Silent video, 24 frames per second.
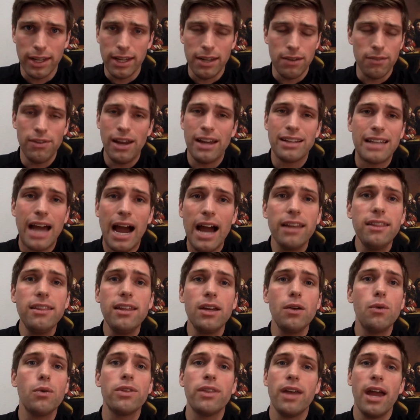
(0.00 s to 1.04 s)
In fact, I
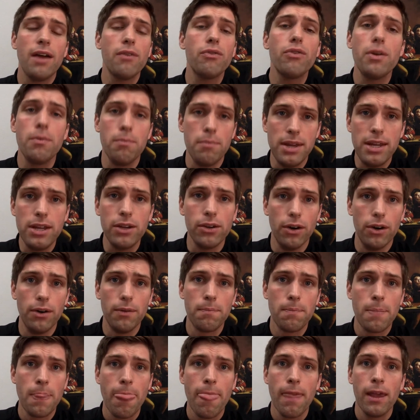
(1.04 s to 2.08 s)
think with every meal,
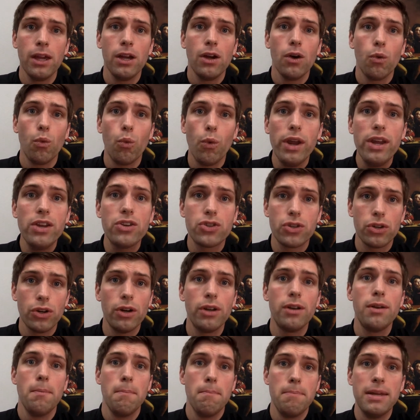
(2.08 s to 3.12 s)
we
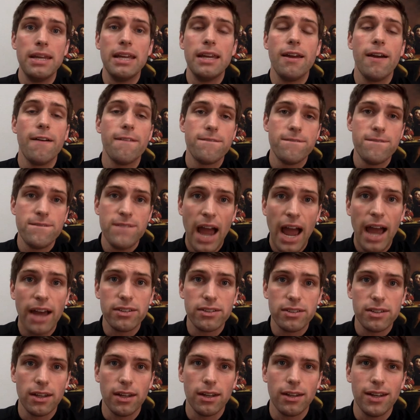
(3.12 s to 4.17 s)
should be
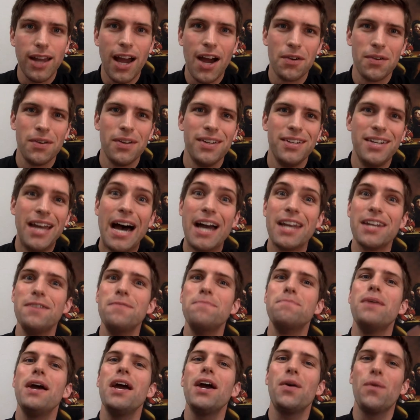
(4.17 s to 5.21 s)
fasting. Now, not in
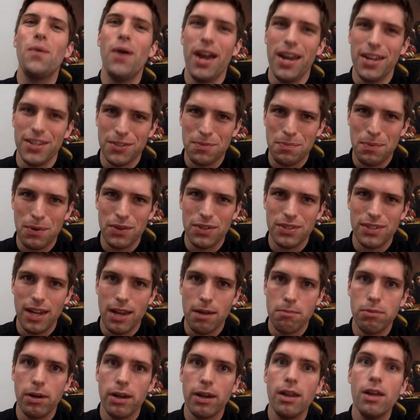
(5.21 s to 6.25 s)
big ways per se,
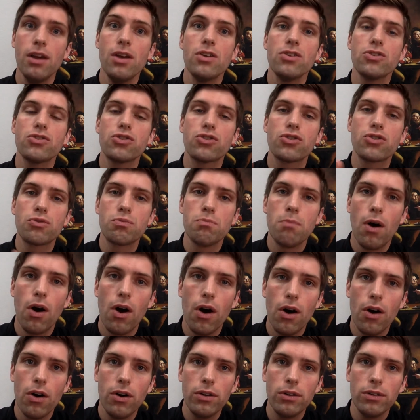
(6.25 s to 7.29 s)
but
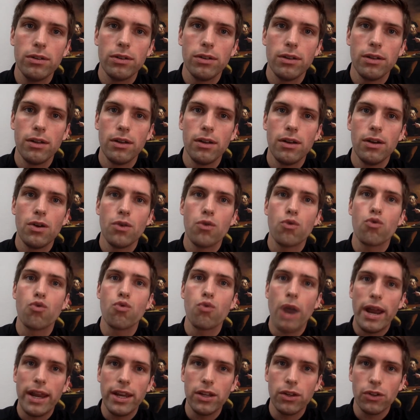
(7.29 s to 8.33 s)
small,
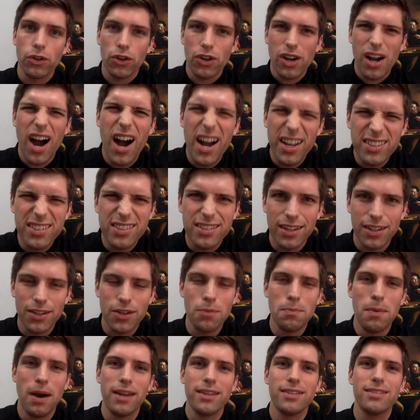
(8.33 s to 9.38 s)
regular, constant, you
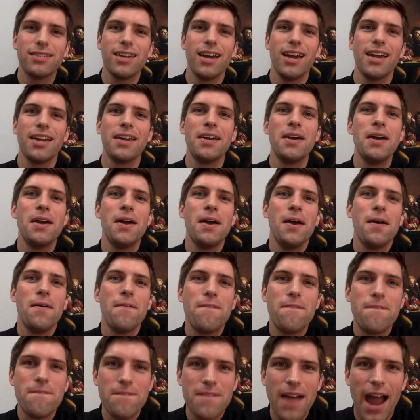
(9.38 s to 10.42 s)
might say,
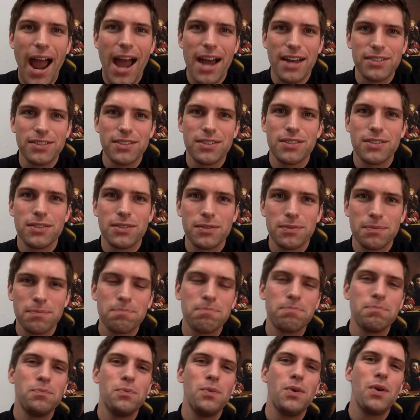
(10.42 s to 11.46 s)
fasts.
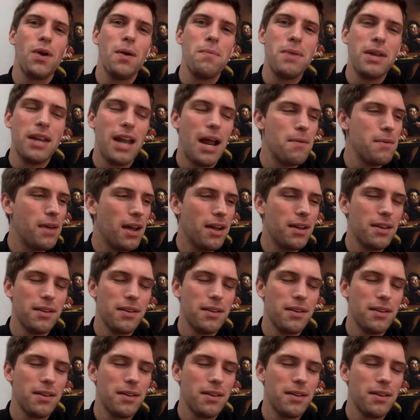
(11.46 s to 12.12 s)
What do I mean?